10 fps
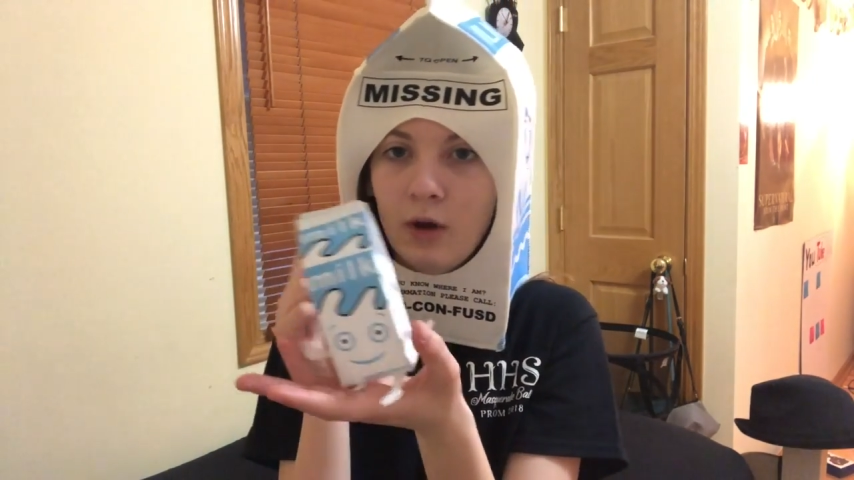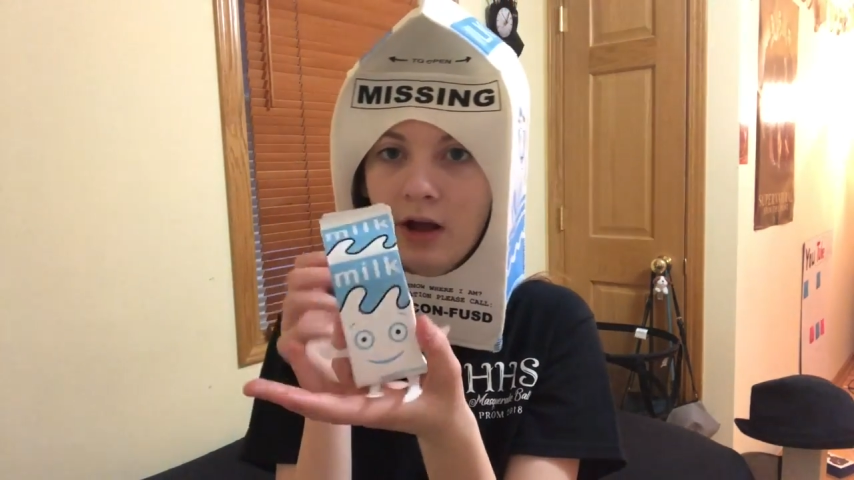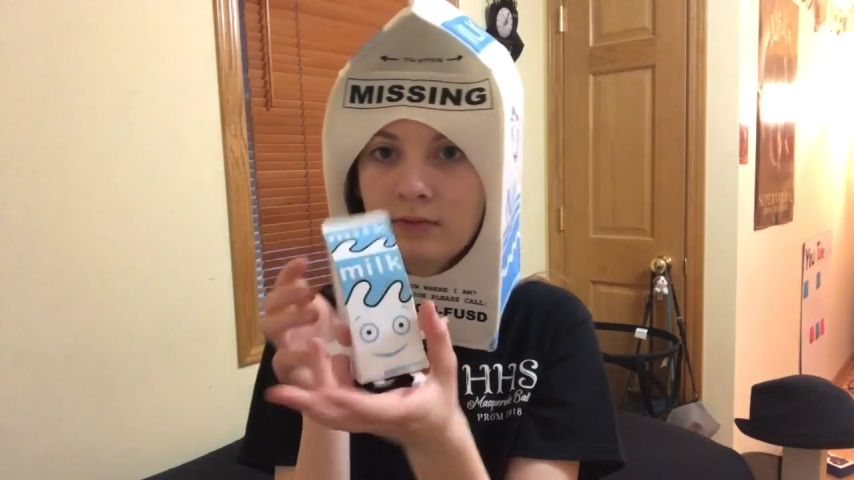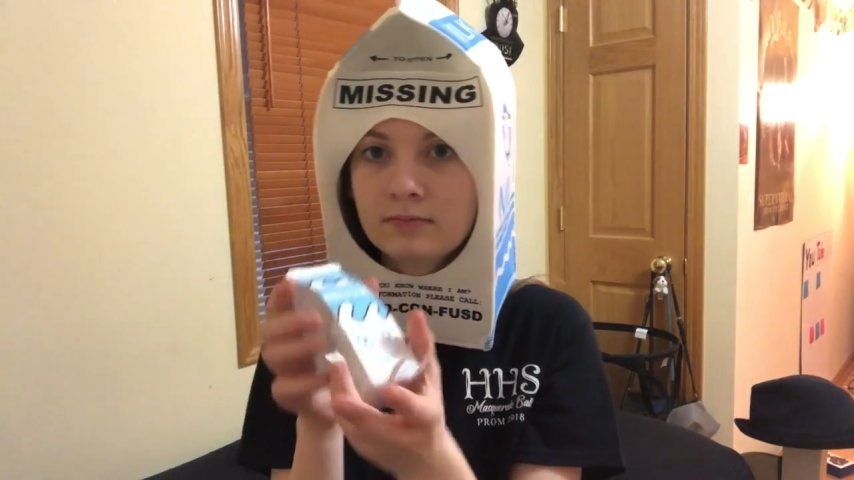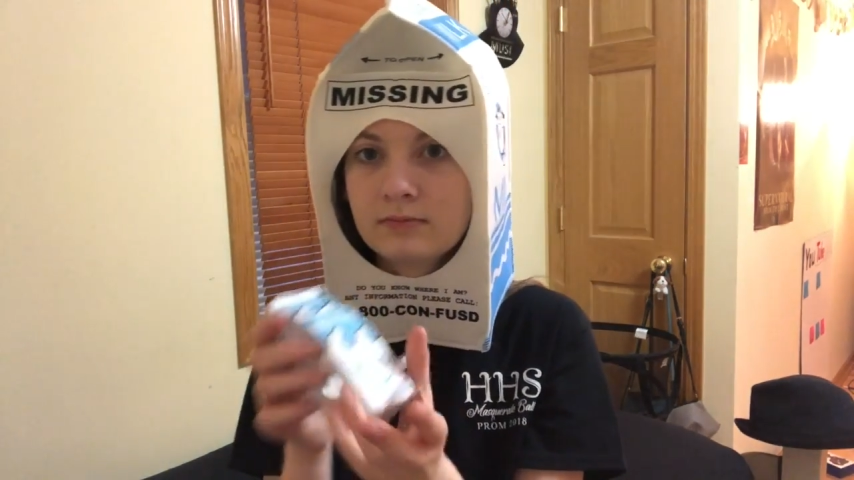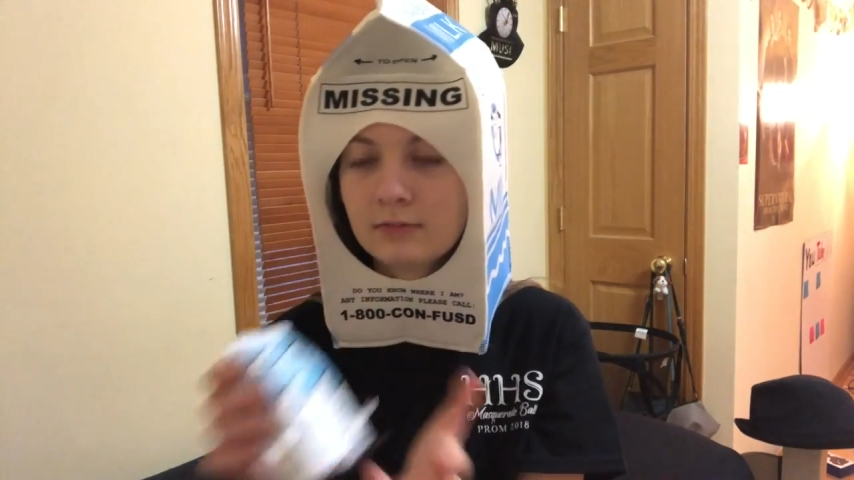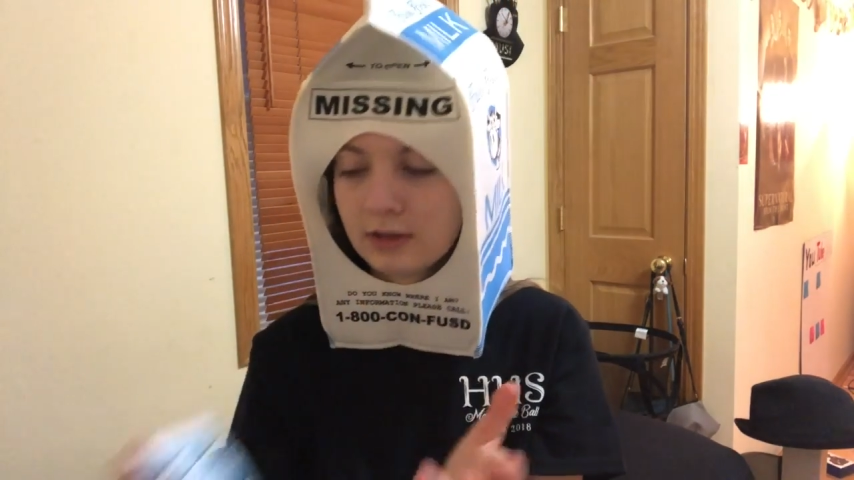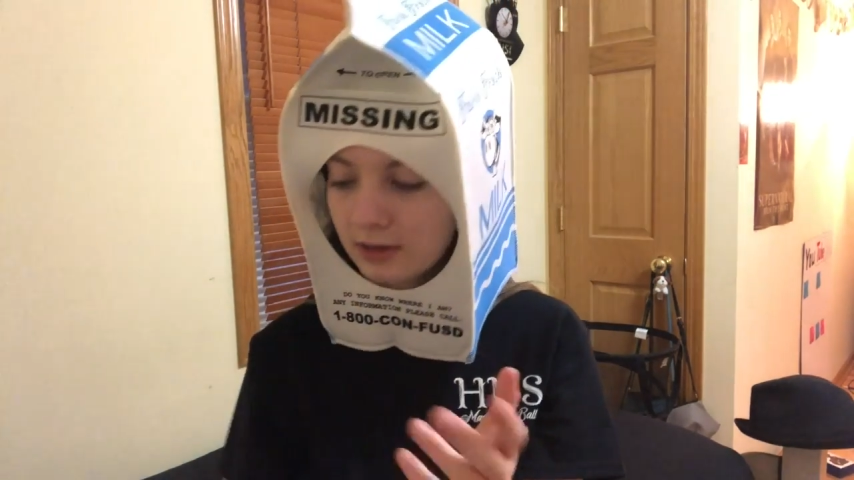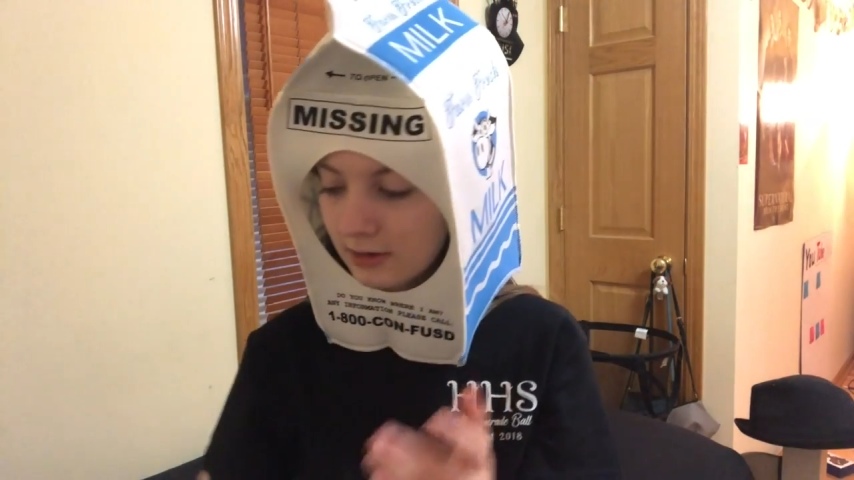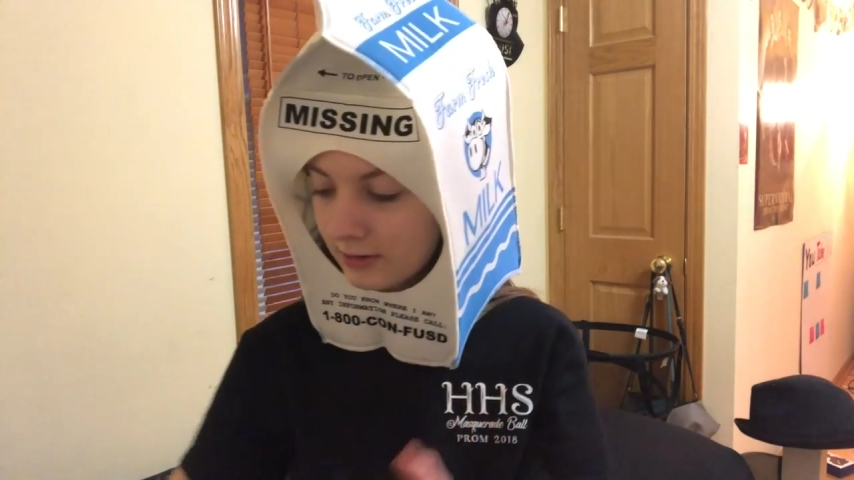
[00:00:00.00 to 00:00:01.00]
want.
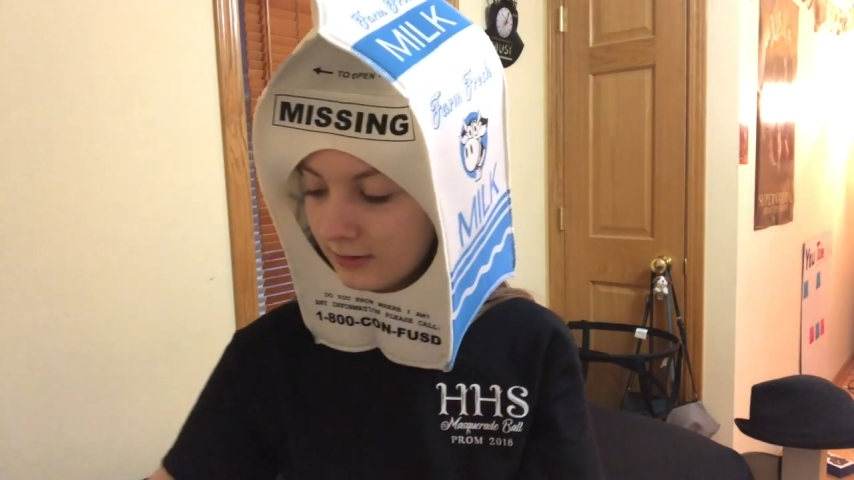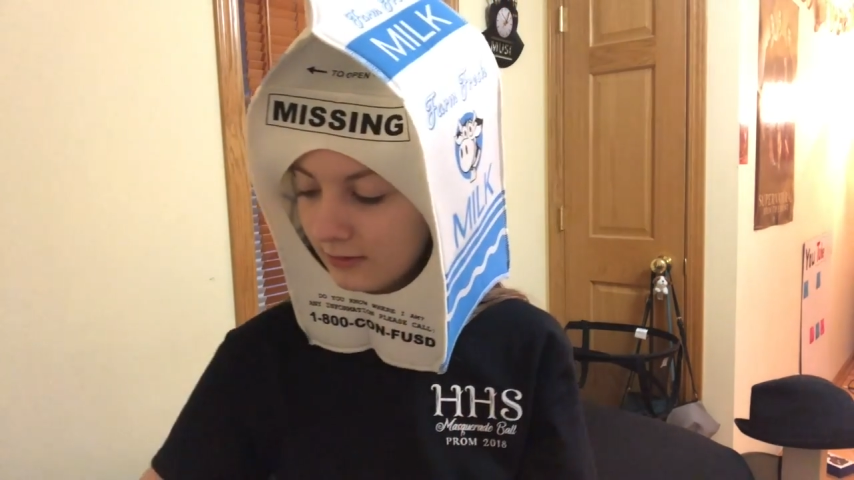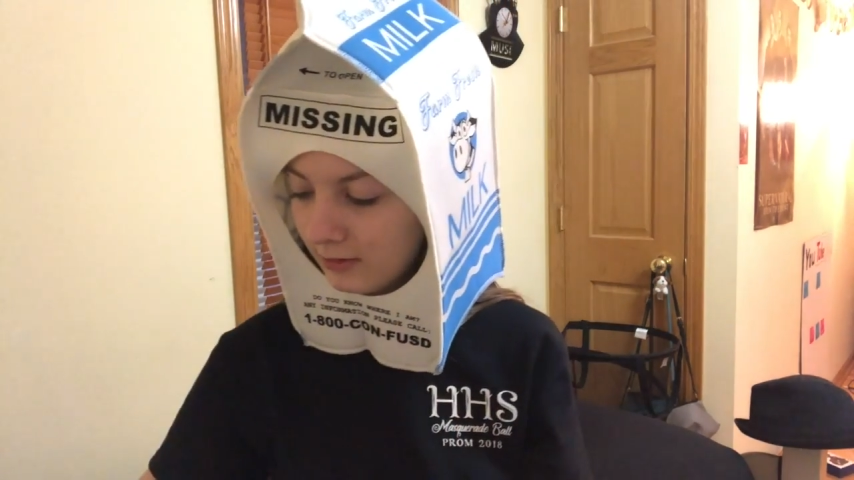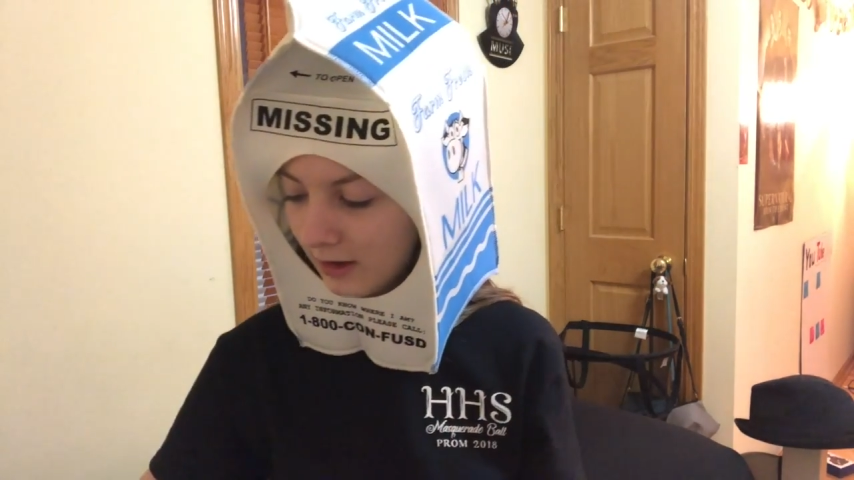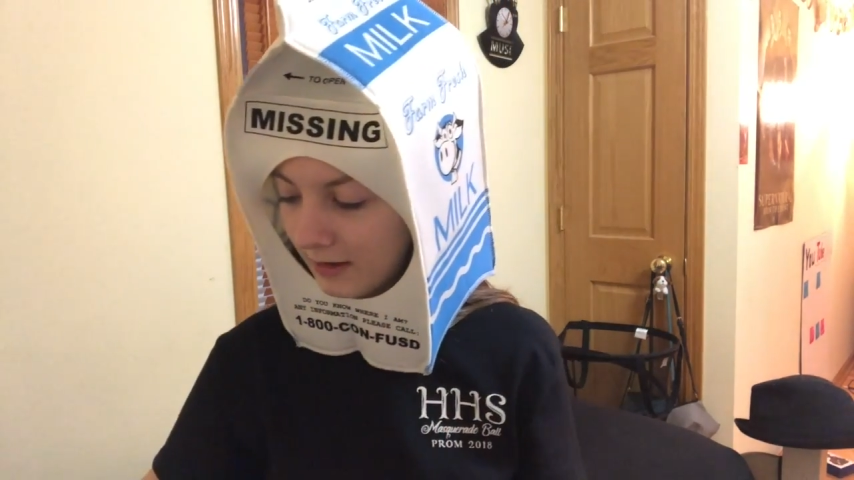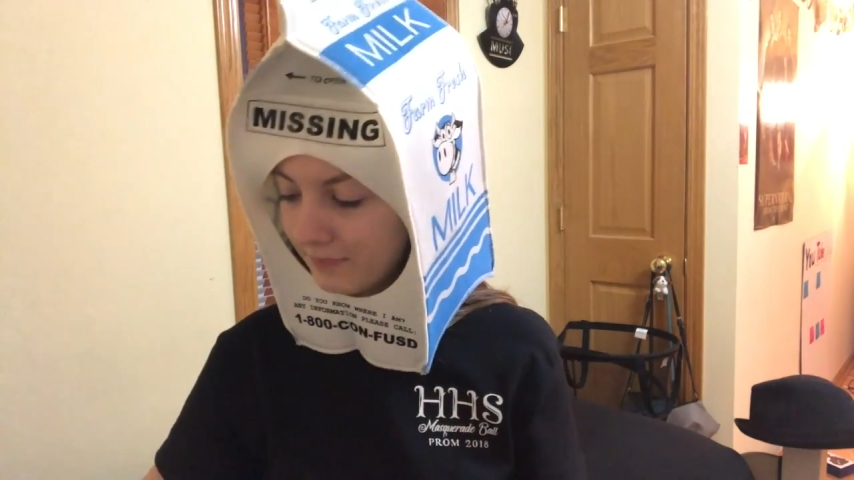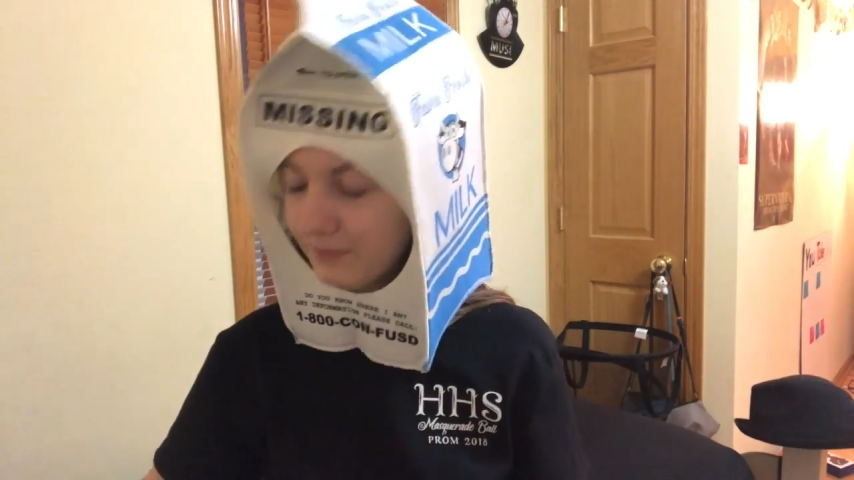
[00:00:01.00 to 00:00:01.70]
Okay,